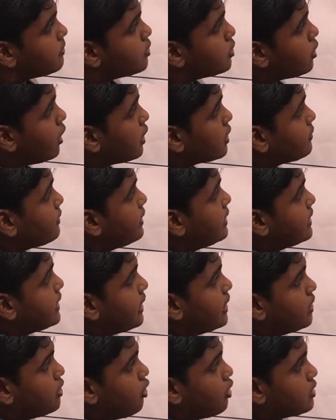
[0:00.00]

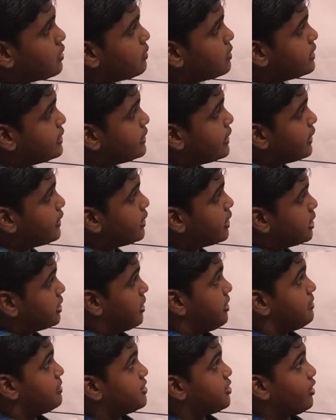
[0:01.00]
Northwest Territories.
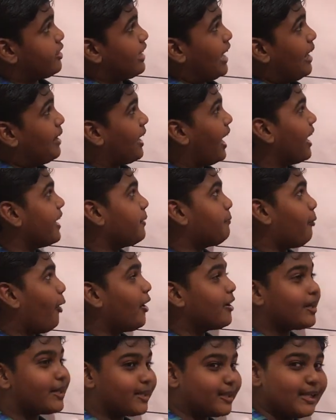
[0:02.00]
Sorry, I
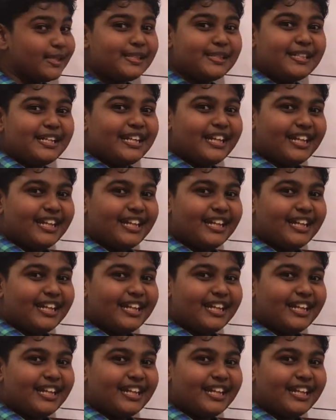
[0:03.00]
pointed this.